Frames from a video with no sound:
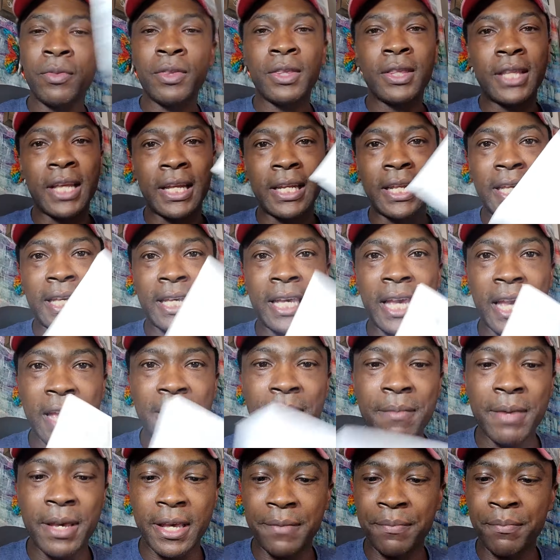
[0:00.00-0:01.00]
that it
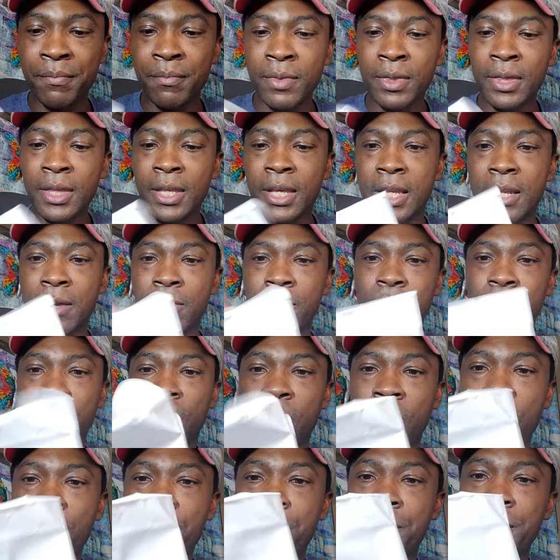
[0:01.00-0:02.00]
came in, and I'm going to
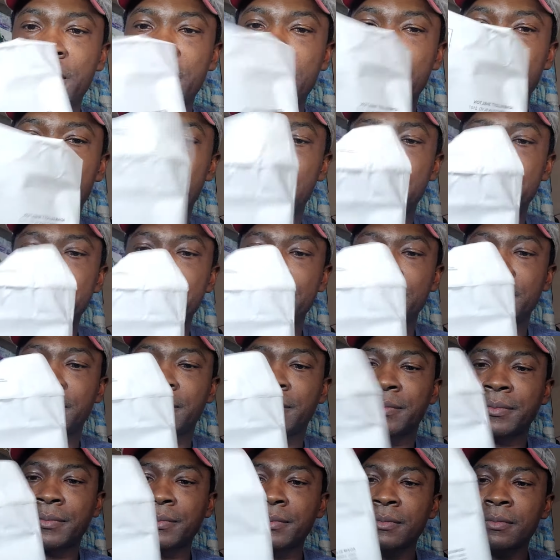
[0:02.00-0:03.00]
open it up,
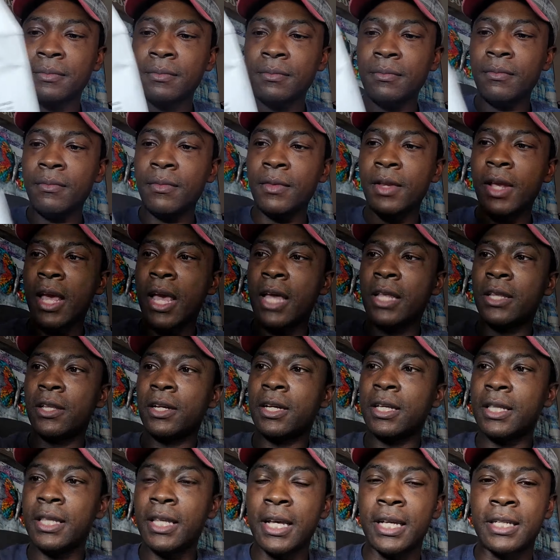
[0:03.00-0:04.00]
and look
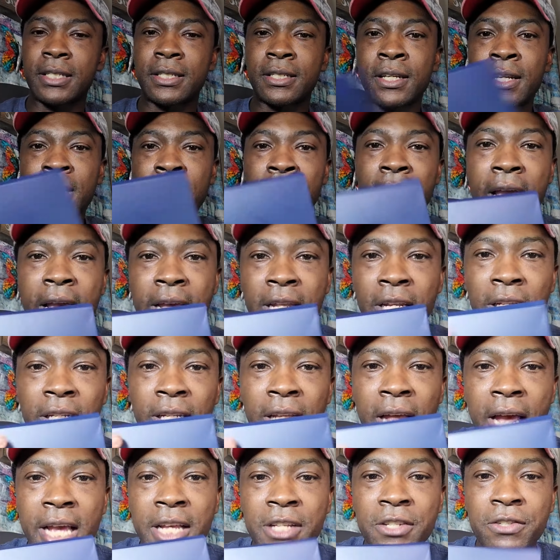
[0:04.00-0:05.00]
at this, in a
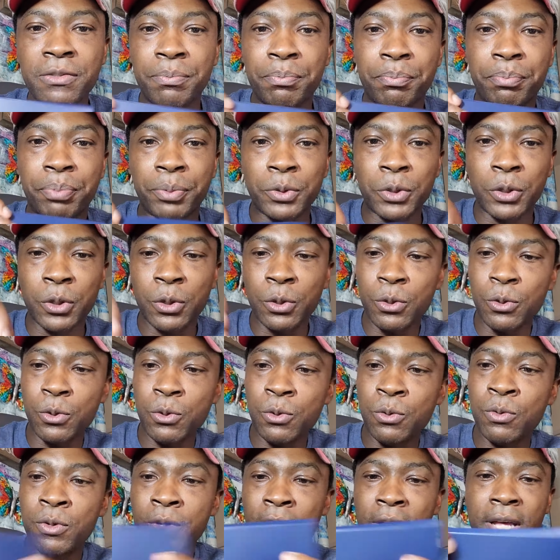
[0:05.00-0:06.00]
nice
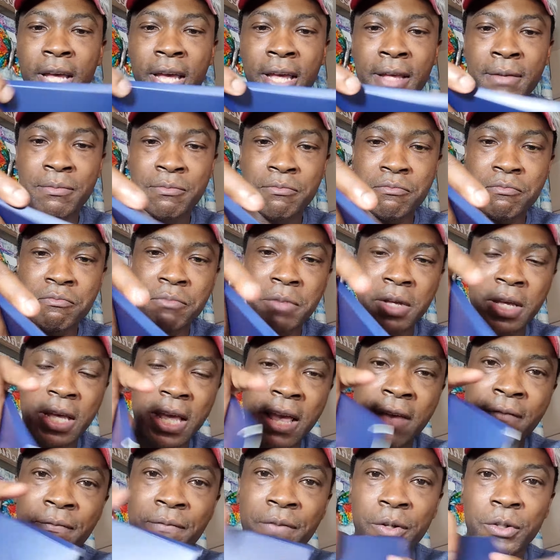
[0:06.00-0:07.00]
blue
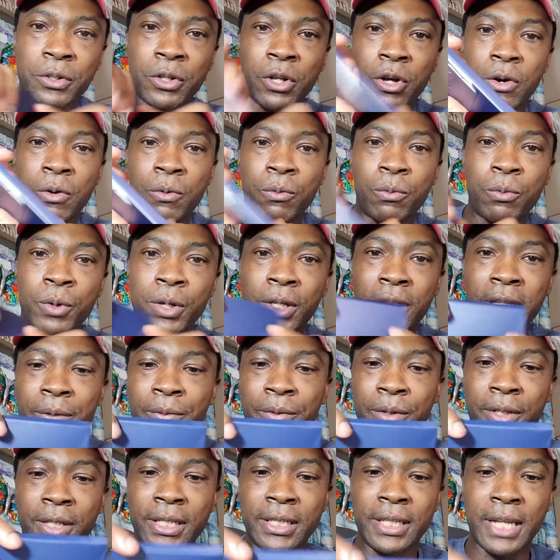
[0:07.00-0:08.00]
envelope,
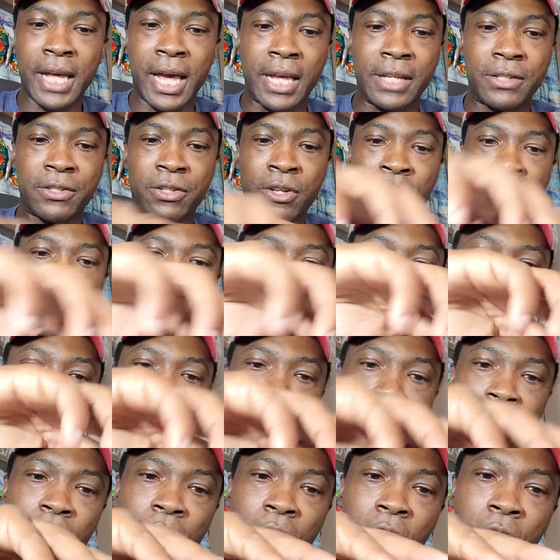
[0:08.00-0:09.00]
really nice. So I'm
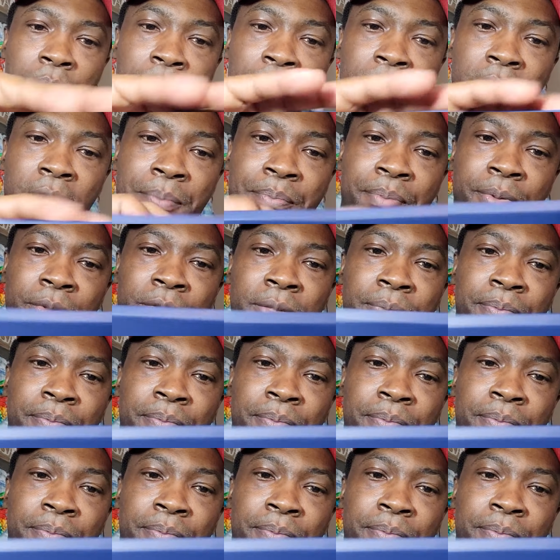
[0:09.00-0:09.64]
going to open up on the